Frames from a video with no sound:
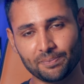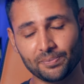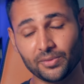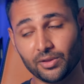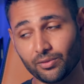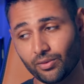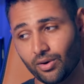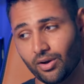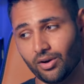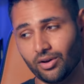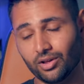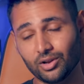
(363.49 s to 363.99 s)

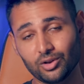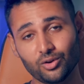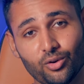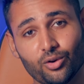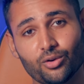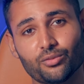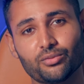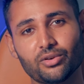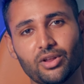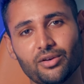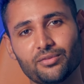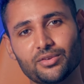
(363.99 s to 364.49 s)
There are a
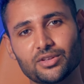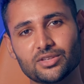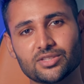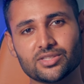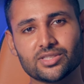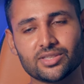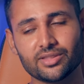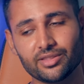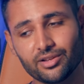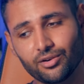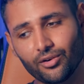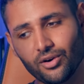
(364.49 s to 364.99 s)
lot of
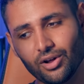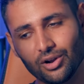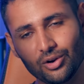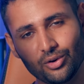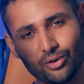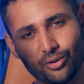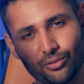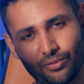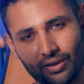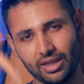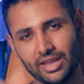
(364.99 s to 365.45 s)
lovers, there are a lot of